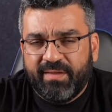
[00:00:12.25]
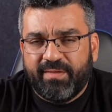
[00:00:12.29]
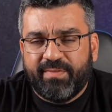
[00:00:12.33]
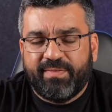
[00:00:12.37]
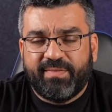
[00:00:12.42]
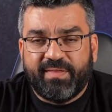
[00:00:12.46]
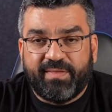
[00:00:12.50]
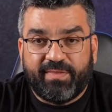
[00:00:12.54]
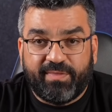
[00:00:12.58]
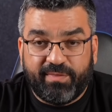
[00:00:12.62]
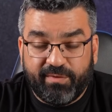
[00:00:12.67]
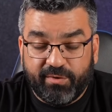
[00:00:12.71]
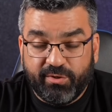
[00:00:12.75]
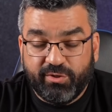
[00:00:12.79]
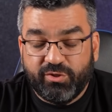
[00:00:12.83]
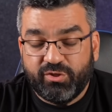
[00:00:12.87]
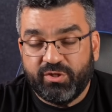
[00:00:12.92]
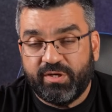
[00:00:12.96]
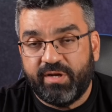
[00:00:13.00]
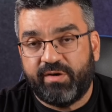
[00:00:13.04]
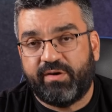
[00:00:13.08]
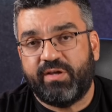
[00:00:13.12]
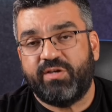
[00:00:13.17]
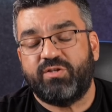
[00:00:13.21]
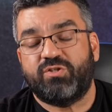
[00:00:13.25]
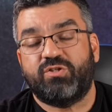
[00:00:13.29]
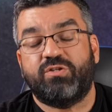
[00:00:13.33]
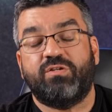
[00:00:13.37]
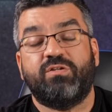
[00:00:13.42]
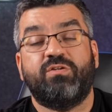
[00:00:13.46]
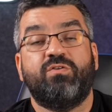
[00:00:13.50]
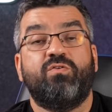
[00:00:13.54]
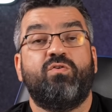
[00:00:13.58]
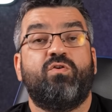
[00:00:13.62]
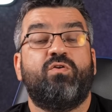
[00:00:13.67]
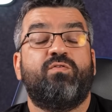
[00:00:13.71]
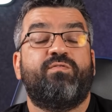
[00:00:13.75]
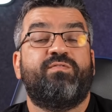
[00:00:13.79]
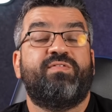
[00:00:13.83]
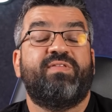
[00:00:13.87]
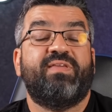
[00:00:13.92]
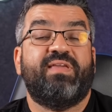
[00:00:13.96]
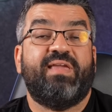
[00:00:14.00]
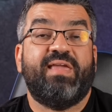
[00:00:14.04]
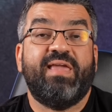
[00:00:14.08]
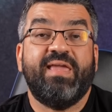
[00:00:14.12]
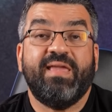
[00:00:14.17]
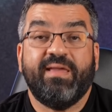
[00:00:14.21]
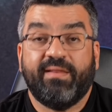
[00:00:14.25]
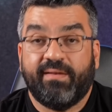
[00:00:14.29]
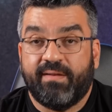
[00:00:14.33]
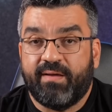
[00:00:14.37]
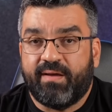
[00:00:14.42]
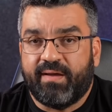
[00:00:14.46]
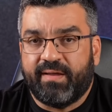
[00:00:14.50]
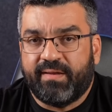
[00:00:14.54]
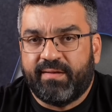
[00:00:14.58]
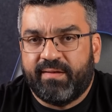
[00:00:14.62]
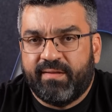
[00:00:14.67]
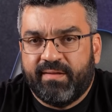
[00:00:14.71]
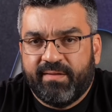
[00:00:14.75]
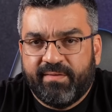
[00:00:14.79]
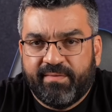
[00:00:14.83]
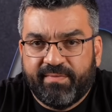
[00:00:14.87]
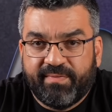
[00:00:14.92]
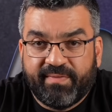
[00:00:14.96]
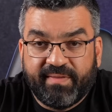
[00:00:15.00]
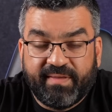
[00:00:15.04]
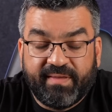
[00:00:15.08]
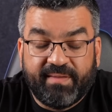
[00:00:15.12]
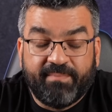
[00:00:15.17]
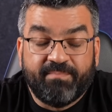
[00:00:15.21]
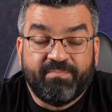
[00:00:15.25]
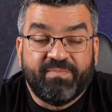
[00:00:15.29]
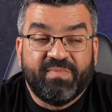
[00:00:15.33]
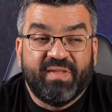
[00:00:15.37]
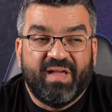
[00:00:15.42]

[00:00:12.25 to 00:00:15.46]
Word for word: the third generation of the A9, the